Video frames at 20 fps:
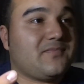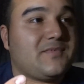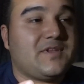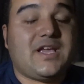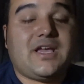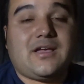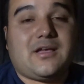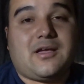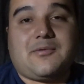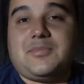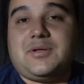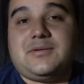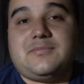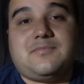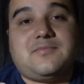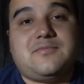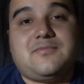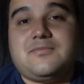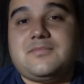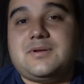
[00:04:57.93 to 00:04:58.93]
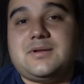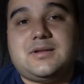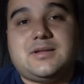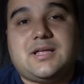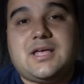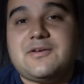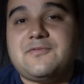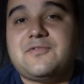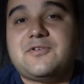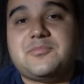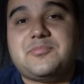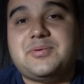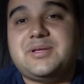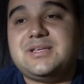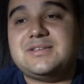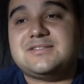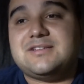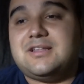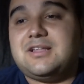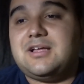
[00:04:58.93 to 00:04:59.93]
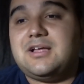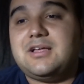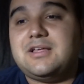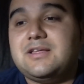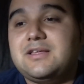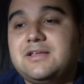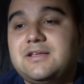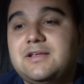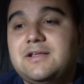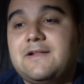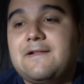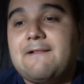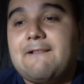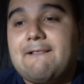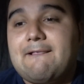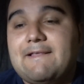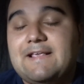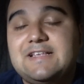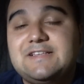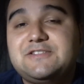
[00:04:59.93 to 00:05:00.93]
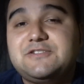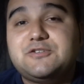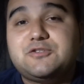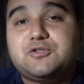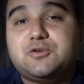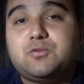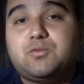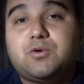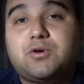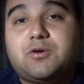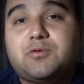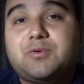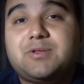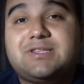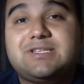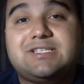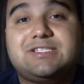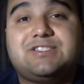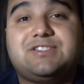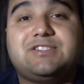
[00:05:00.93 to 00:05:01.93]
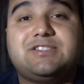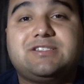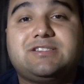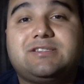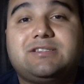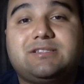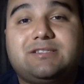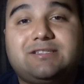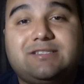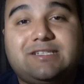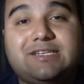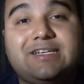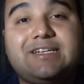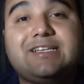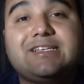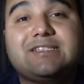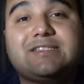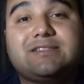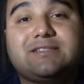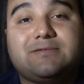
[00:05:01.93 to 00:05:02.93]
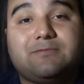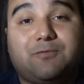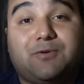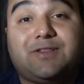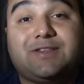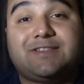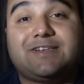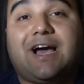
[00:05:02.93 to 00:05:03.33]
yeah, I mean, FRP is a lot easier to work with. It's just tedious with